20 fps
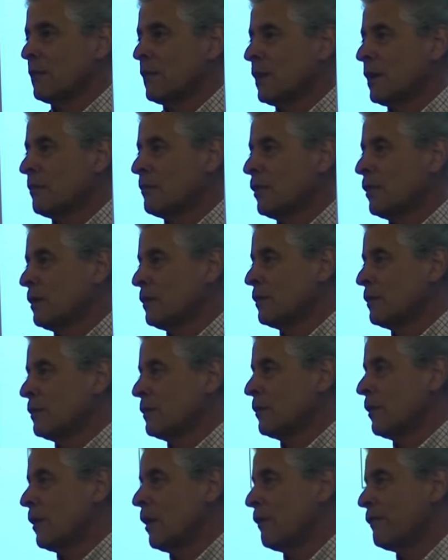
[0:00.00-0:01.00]
What I'm going
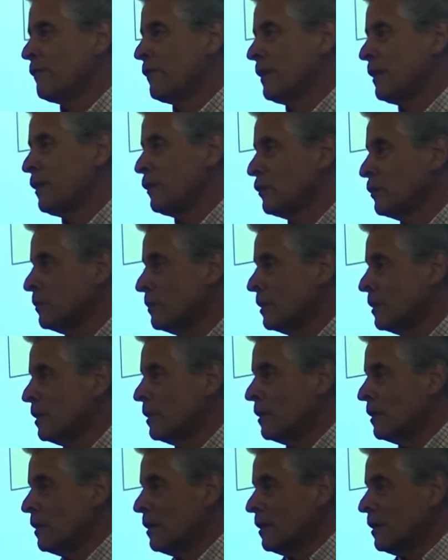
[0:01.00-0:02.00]
to offer you,
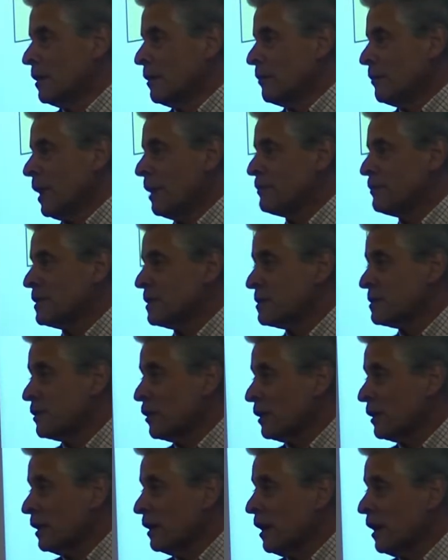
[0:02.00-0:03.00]
perhaps it's
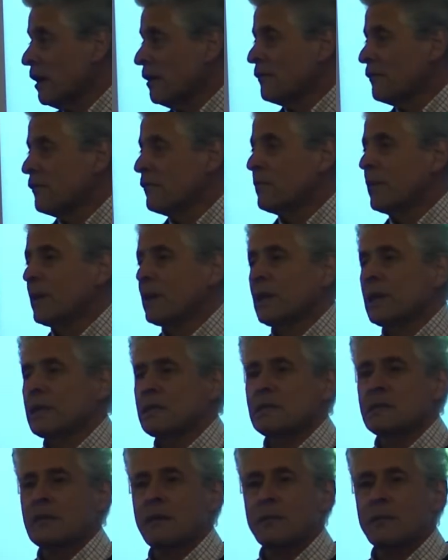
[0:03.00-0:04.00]
not enough, but
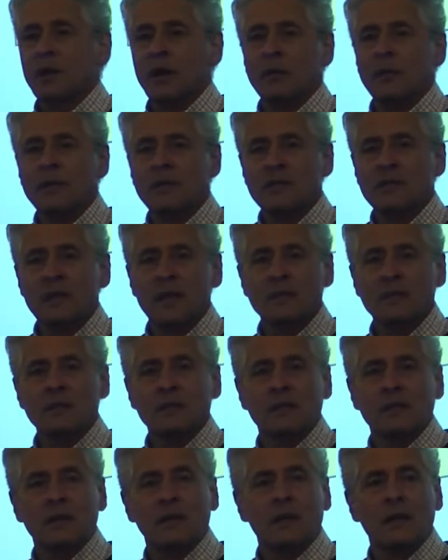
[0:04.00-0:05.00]
it's some
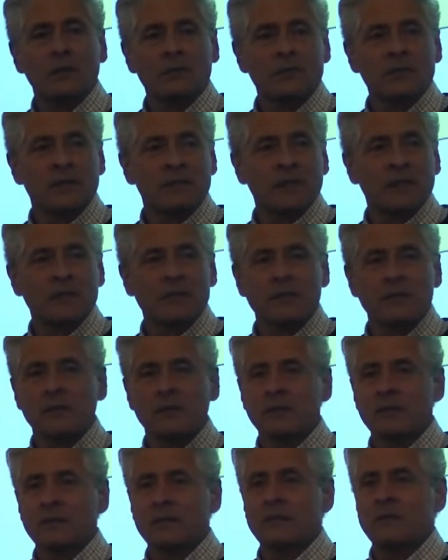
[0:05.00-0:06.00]
commonsensical
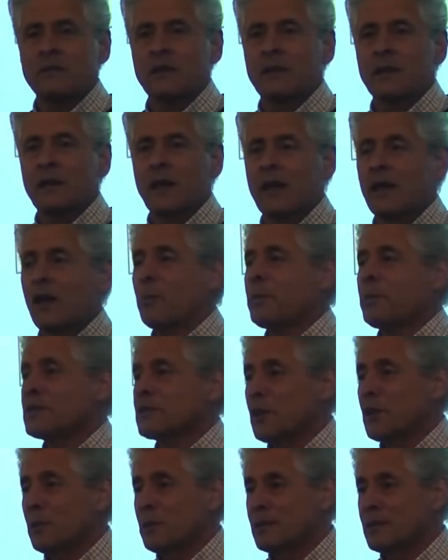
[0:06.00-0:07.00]
observations. I hope
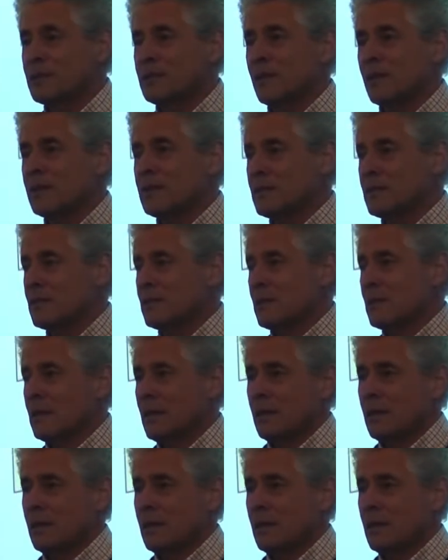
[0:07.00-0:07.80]
it's common sense.